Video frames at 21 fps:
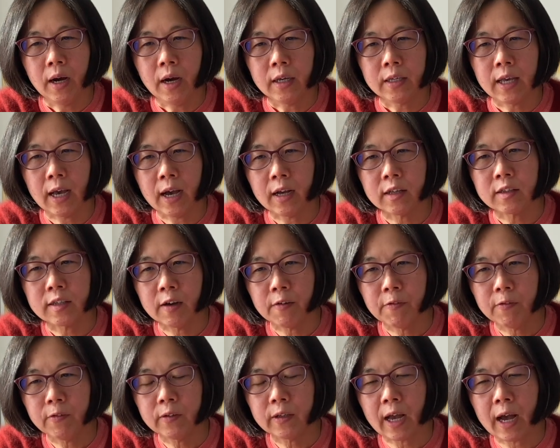Yeah,
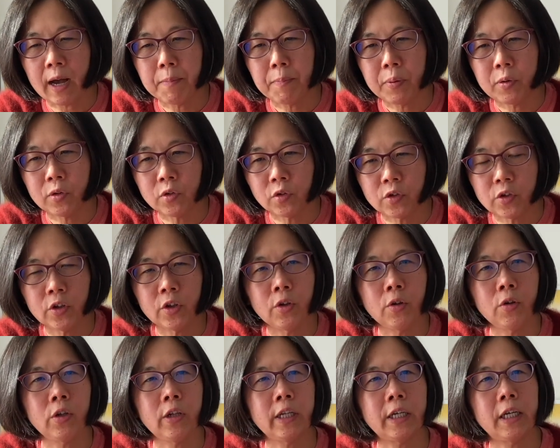definitely. I
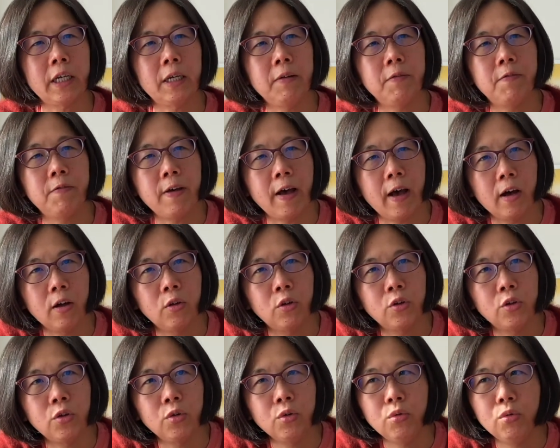personally
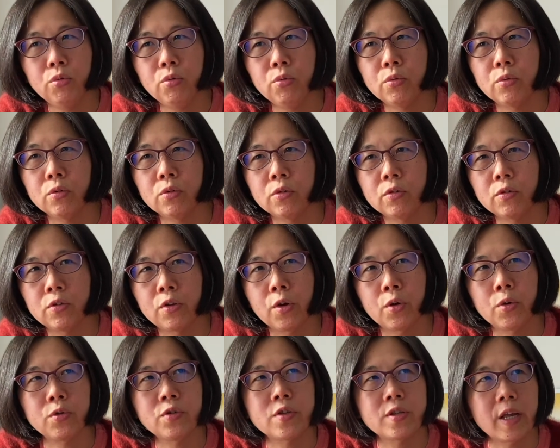value
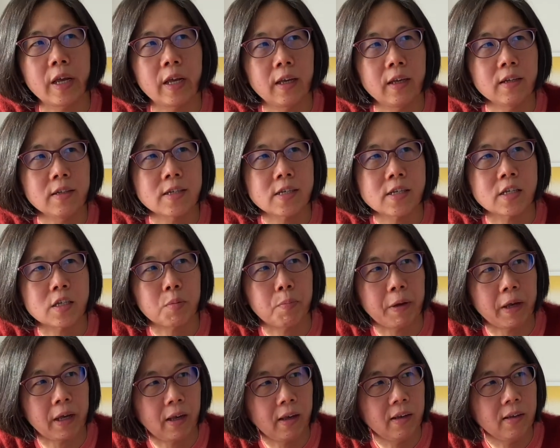those things, the
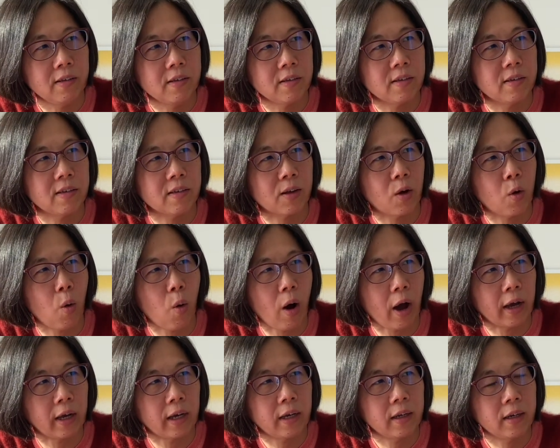space,
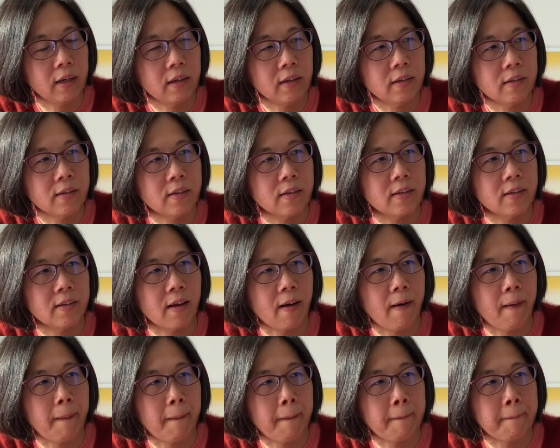quietness,
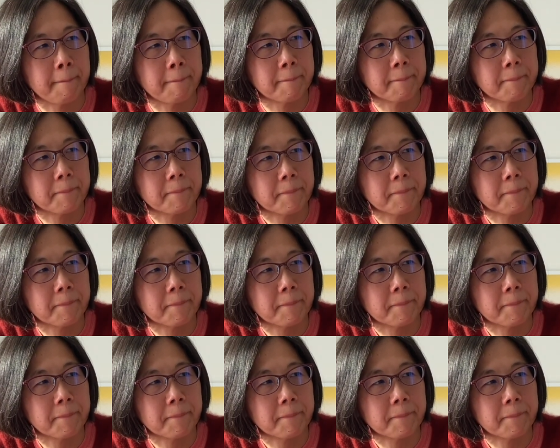that